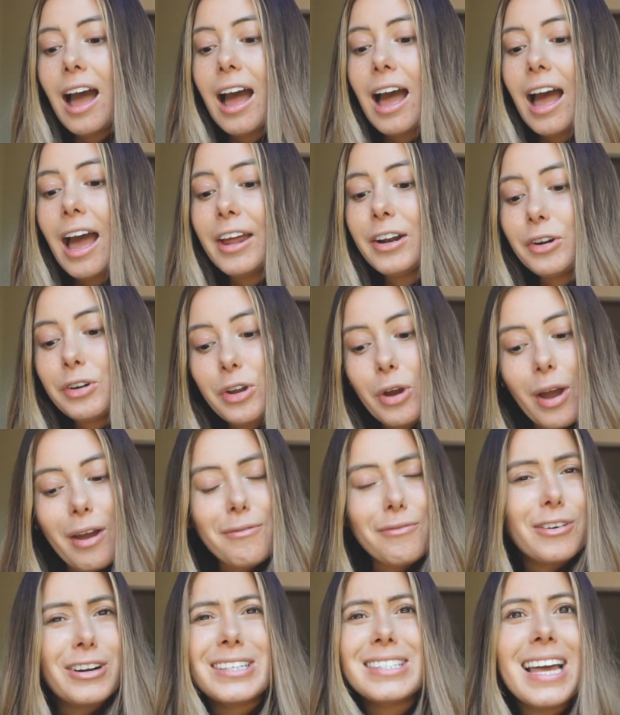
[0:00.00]
I don't know.
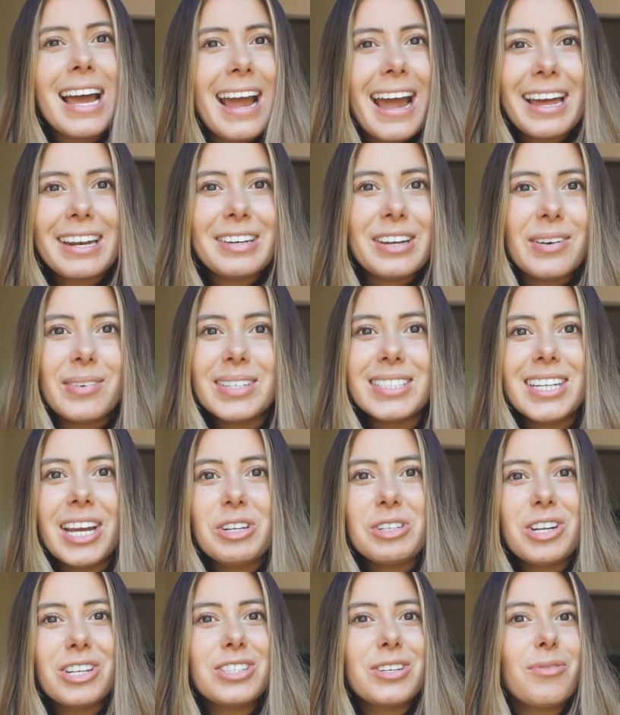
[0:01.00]
At first I had no
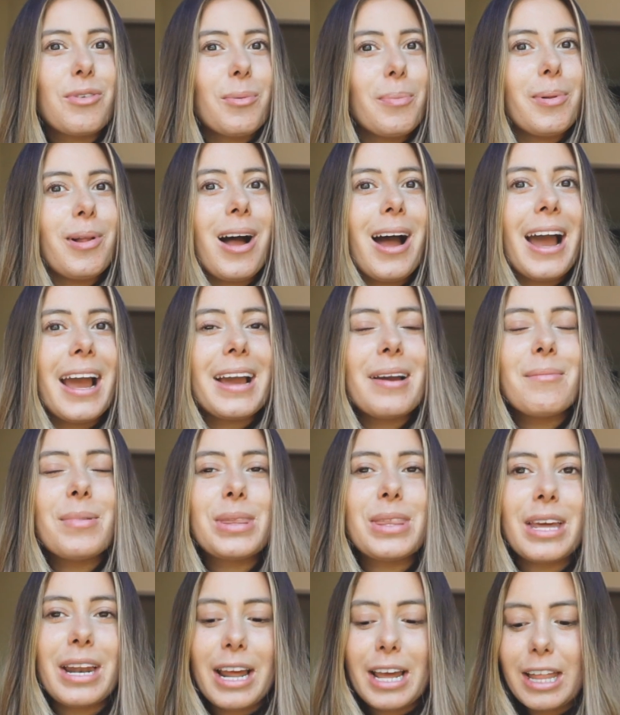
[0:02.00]
intentions of replying,
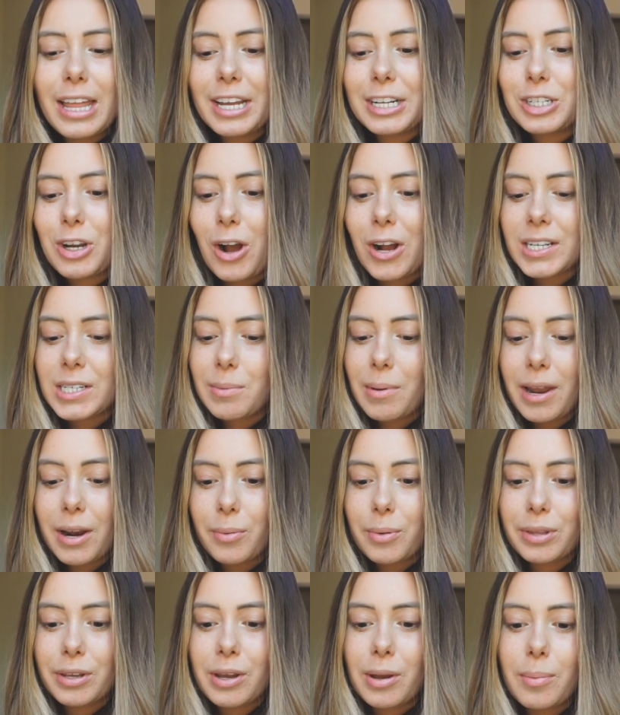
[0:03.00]
but then I like talked about it
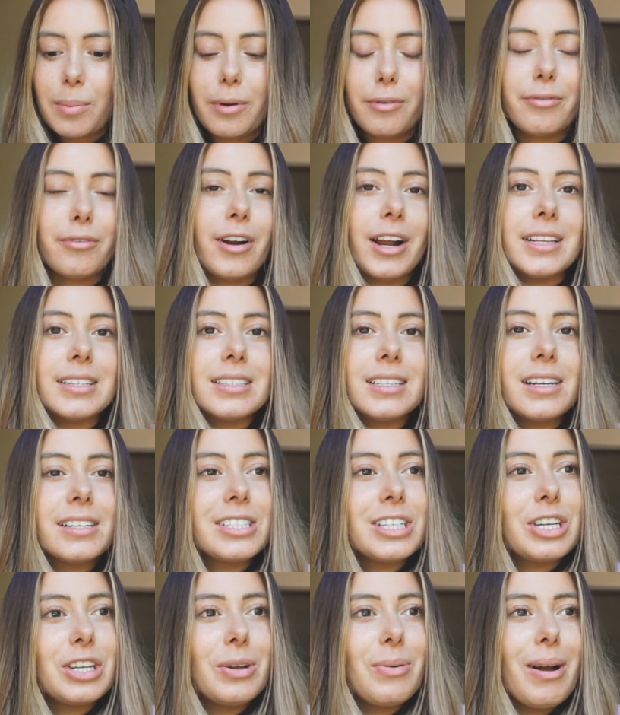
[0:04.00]
with a couple of friends, and I was
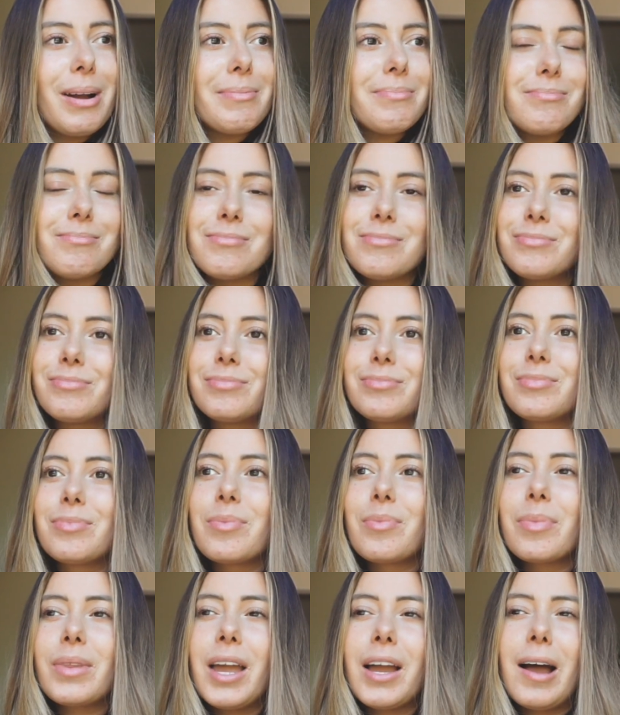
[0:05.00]
like, you know what?
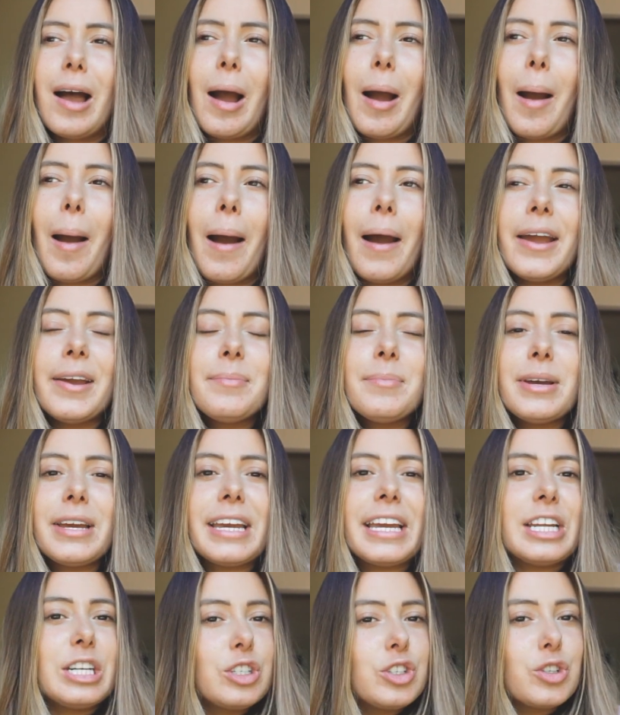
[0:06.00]
I'm
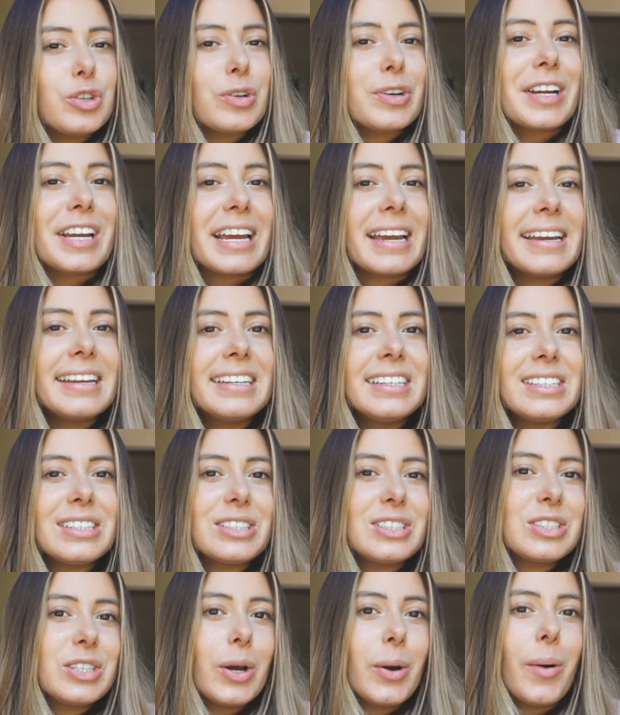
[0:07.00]
intrigued,
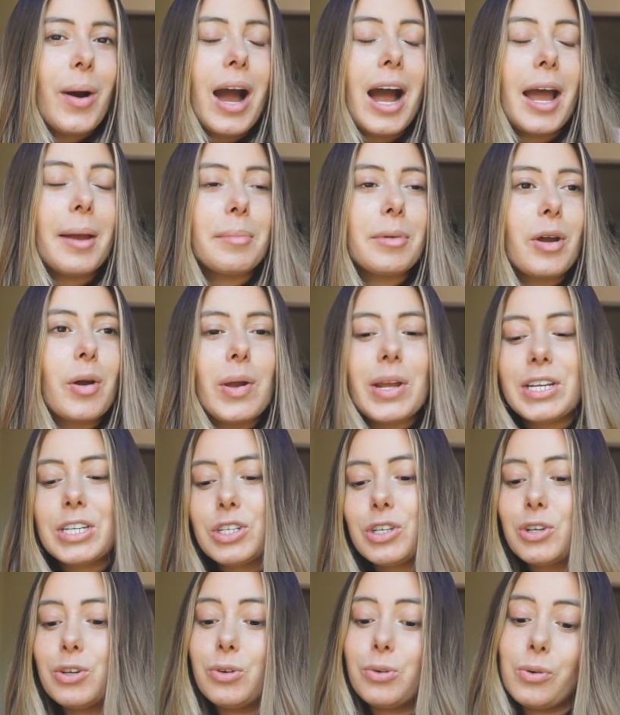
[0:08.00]
so I'm going
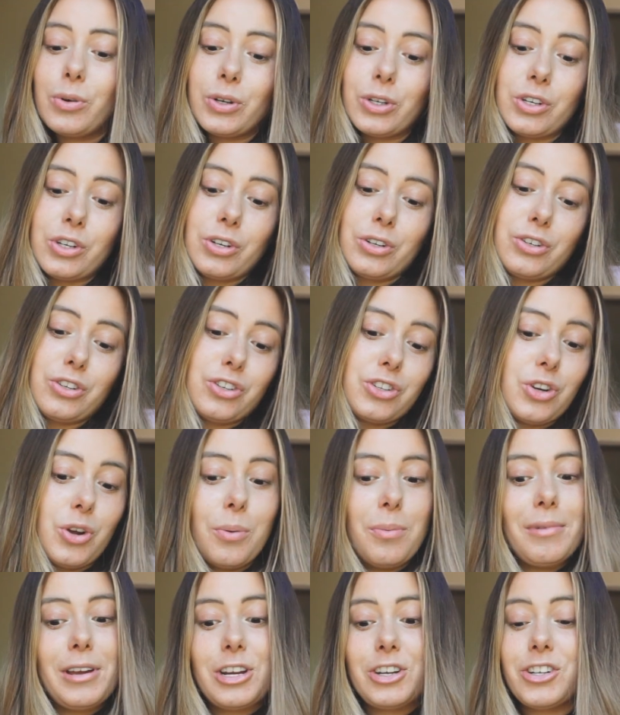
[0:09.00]
to
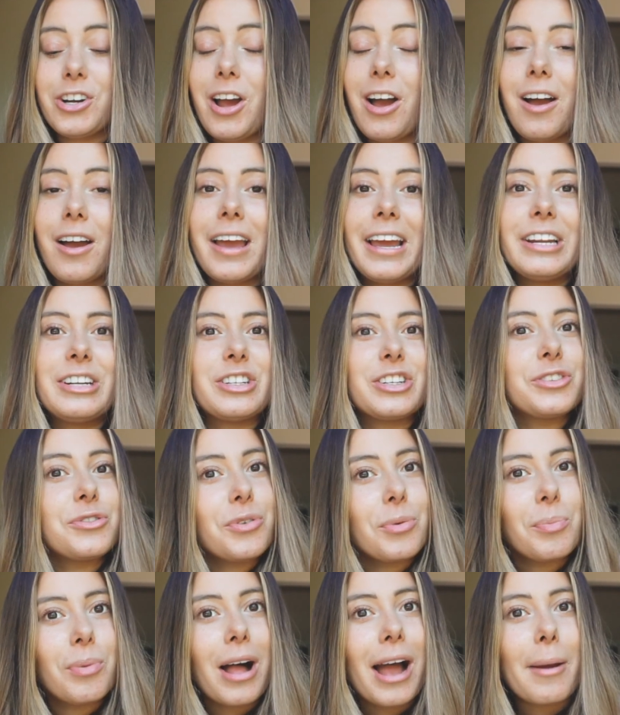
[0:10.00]
shoot my shot and just
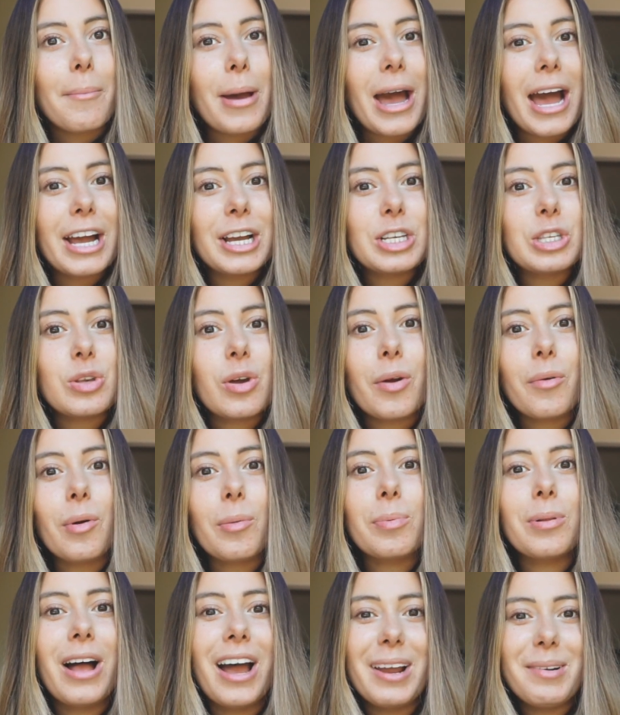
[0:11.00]
reply back. So I
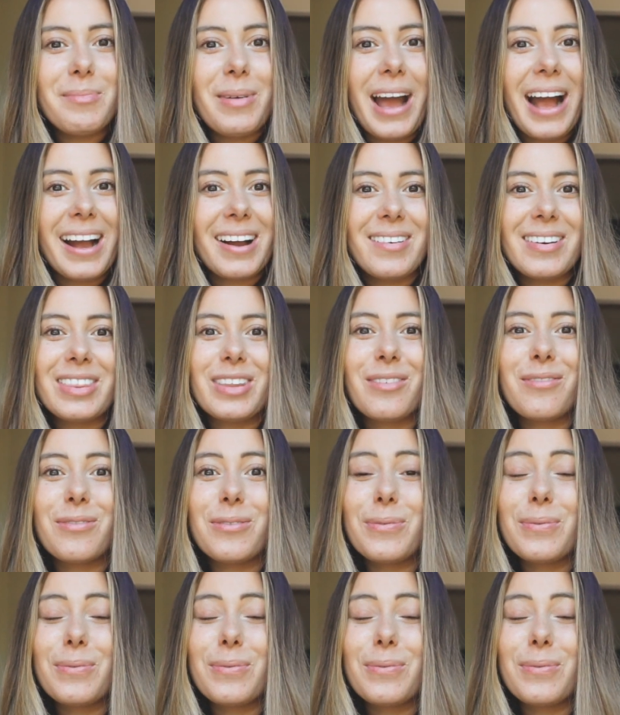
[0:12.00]
replied back with